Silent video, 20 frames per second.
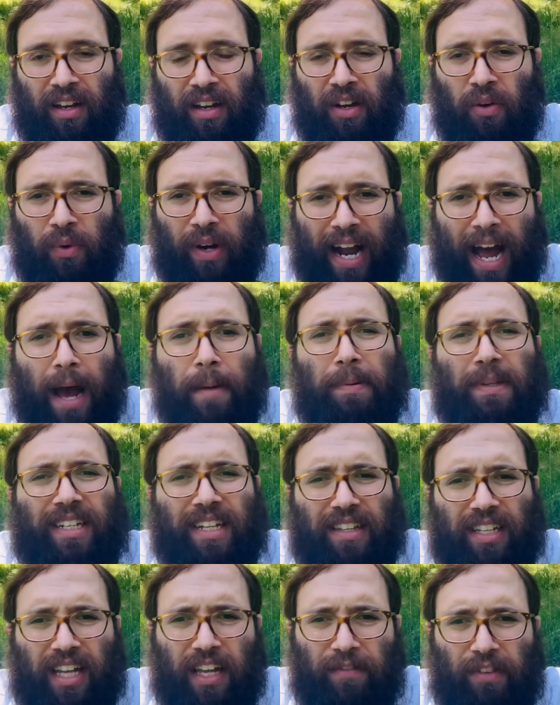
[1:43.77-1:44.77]
What happened
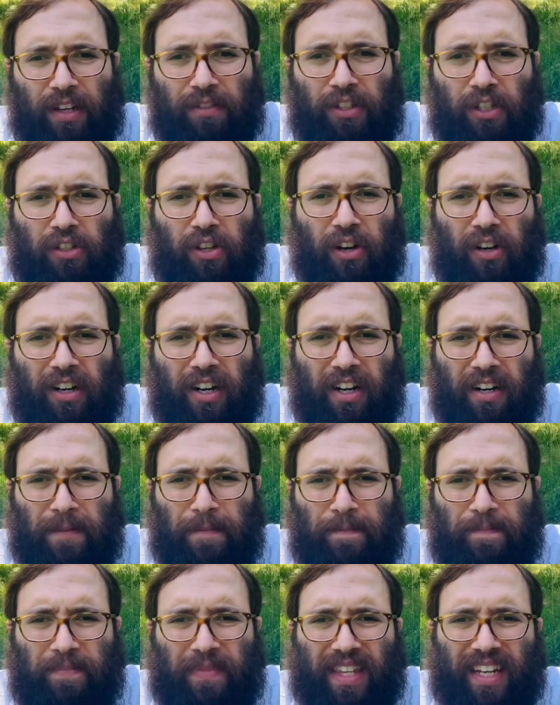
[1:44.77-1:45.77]
at the giving of the Torah
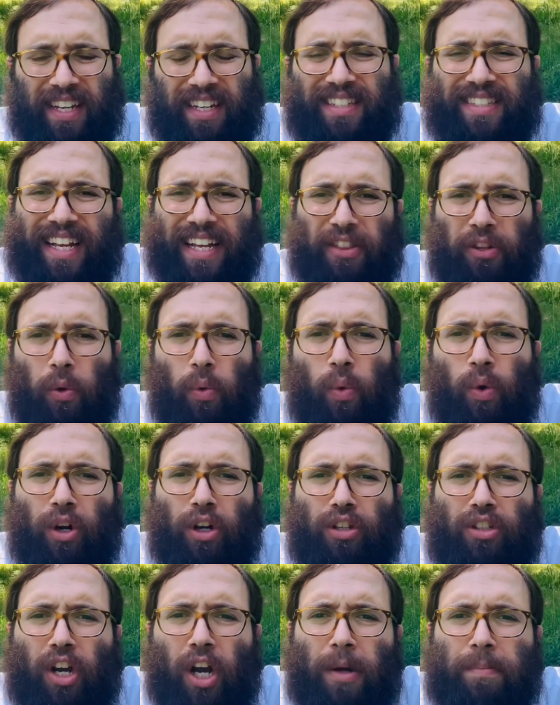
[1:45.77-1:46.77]
is that the
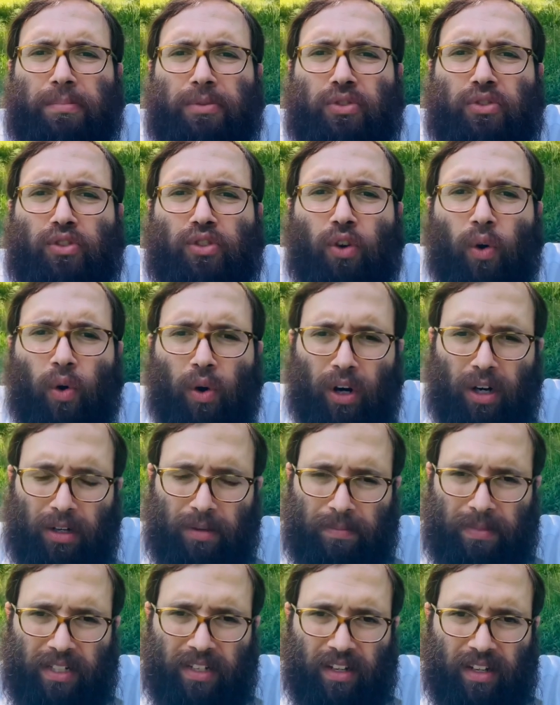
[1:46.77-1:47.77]
world
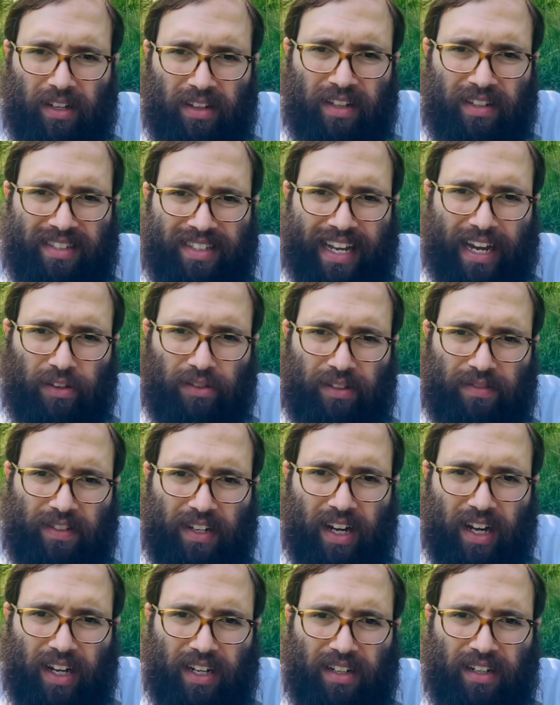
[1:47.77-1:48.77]
absorbed the sound of
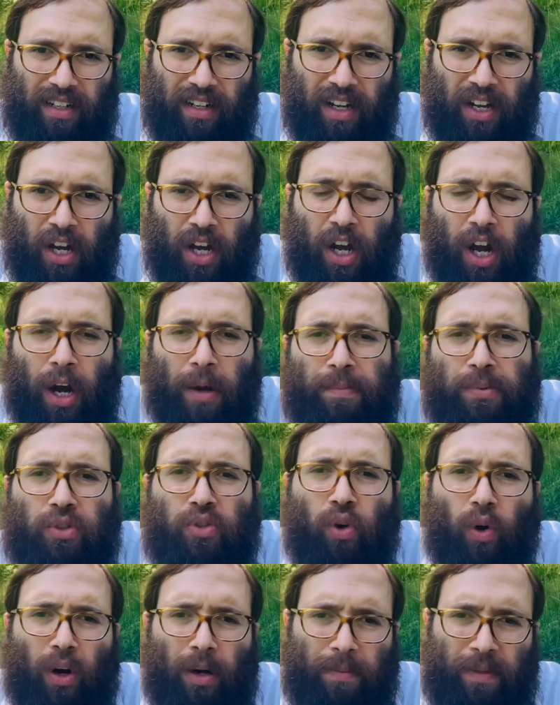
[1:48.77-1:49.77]
God,
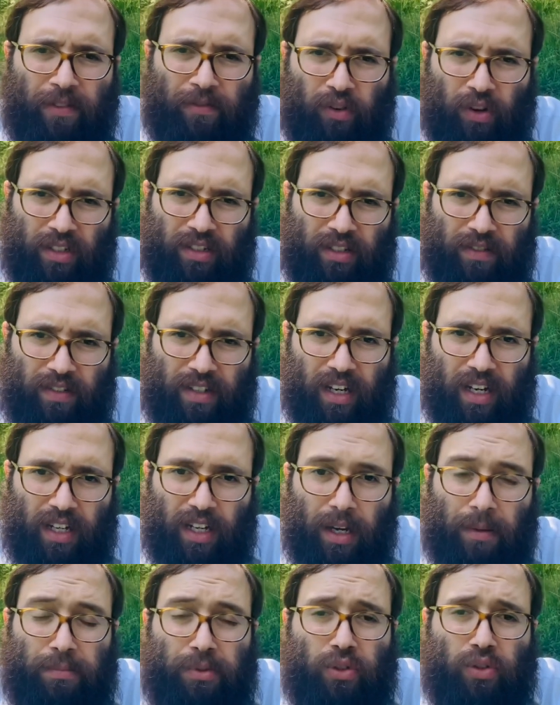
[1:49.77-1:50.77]
absorbed the voice of God,
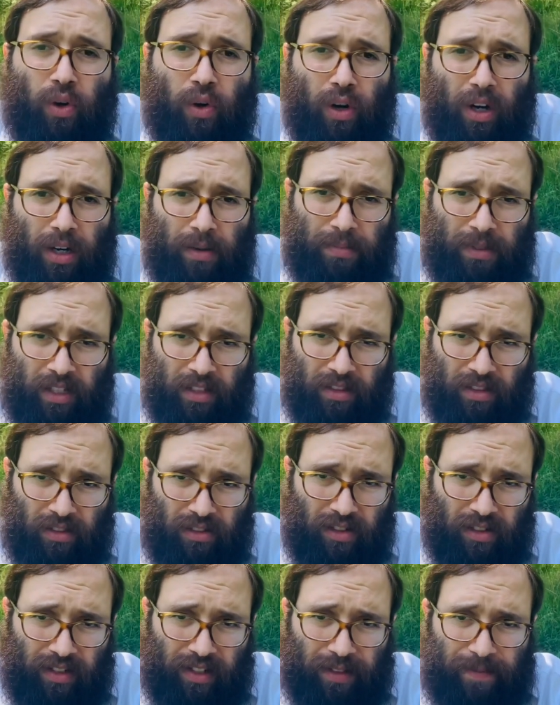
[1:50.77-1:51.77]
absorbed the
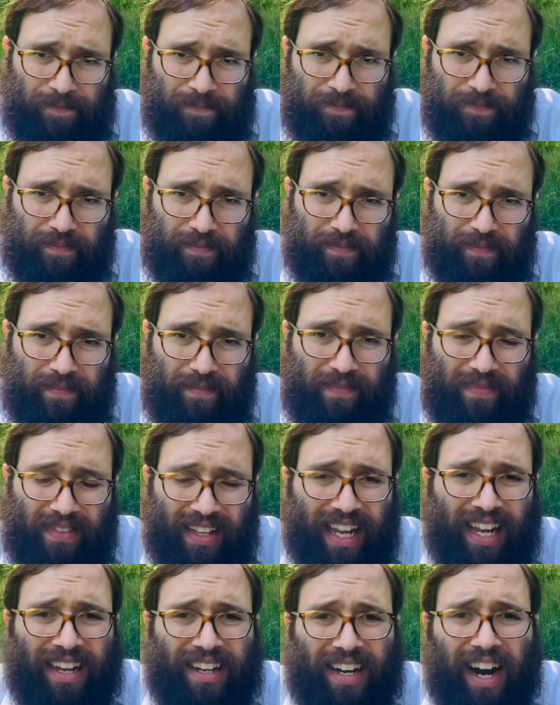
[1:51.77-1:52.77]
Torah.
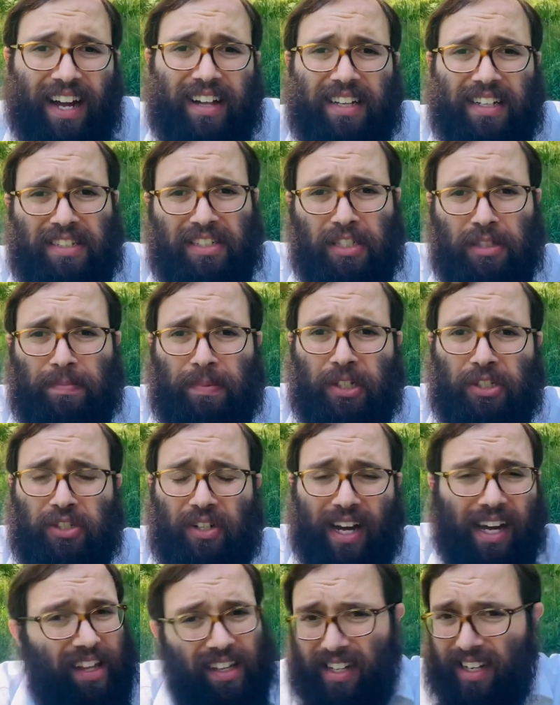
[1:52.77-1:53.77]
Godliness and
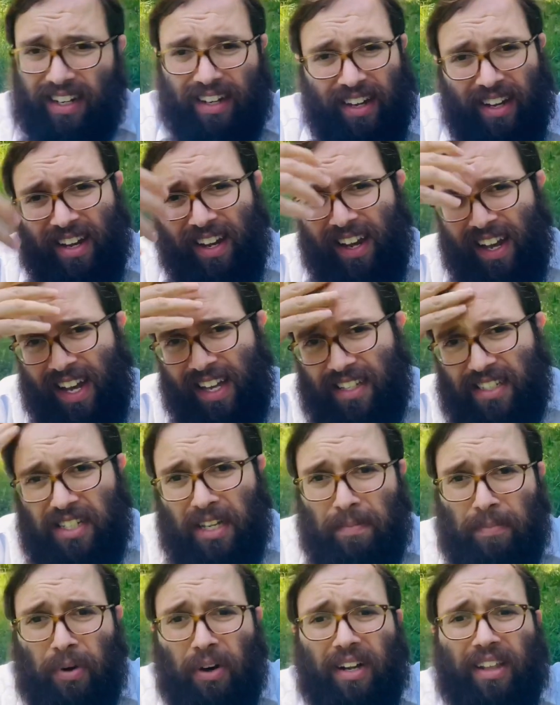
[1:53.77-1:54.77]
spirituality. This is an
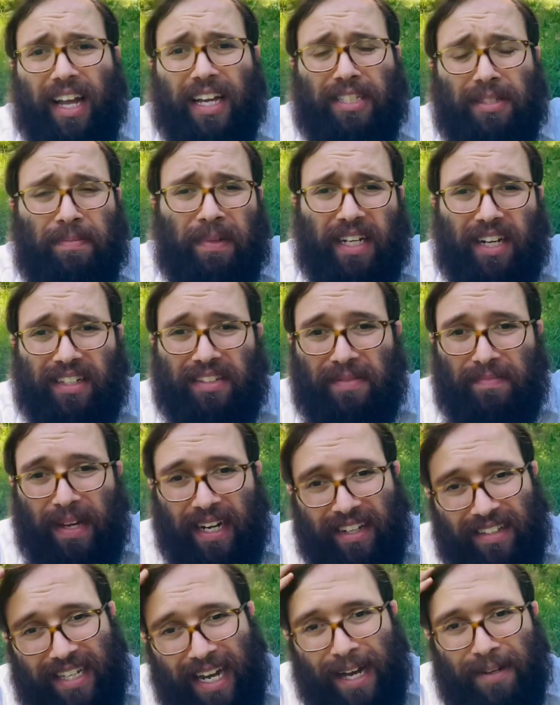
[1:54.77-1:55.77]
important lesson because
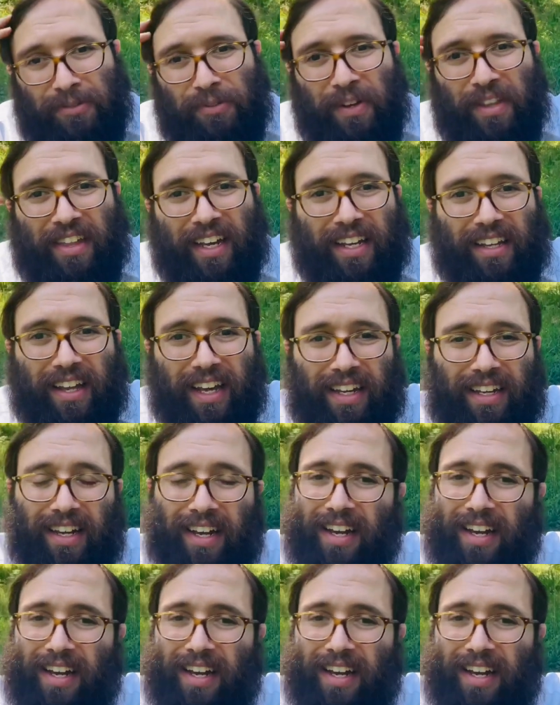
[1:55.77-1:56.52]
many times we think like,